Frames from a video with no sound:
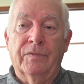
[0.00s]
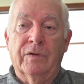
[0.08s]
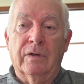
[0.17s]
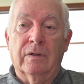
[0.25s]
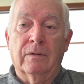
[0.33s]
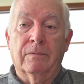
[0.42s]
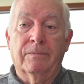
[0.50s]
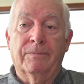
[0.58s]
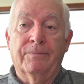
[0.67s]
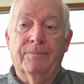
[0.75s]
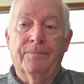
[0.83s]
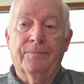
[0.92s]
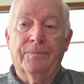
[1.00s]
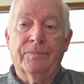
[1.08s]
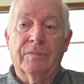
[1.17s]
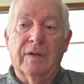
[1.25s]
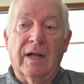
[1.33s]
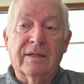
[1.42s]
You know,
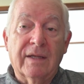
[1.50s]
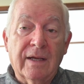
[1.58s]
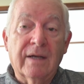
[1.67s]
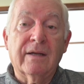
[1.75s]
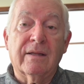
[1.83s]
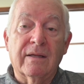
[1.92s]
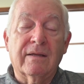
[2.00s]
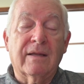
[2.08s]
at the end of the